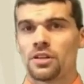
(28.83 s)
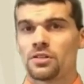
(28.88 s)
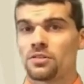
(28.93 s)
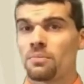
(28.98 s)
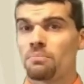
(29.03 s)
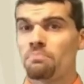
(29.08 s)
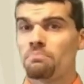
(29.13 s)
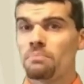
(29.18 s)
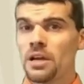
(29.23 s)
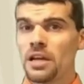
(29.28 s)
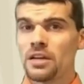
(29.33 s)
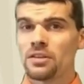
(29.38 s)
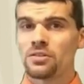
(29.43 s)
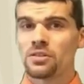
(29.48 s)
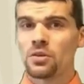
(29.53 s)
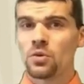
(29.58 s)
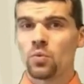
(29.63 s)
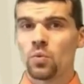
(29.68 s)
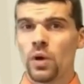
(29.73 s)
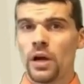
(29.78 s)
is an
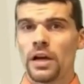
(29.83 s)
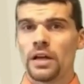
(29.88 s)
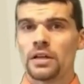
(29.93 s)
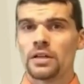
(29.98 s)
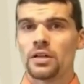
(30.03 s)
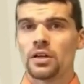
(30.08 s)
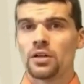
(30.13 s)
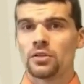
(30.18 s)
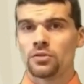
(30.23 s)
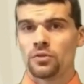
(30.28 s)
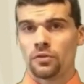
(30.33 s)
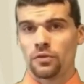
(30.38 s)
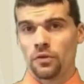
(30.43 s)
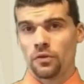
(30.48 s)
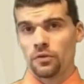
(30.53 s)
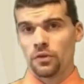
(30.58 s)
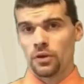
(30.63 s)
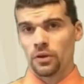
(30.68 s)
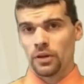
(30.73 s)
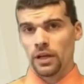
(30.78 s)
amazing way to
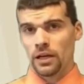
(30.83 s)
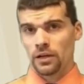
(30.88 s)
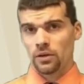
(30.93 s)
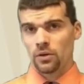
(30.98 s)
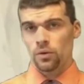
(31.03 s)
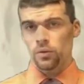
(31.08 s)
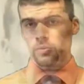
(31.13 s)
fulfill that goal.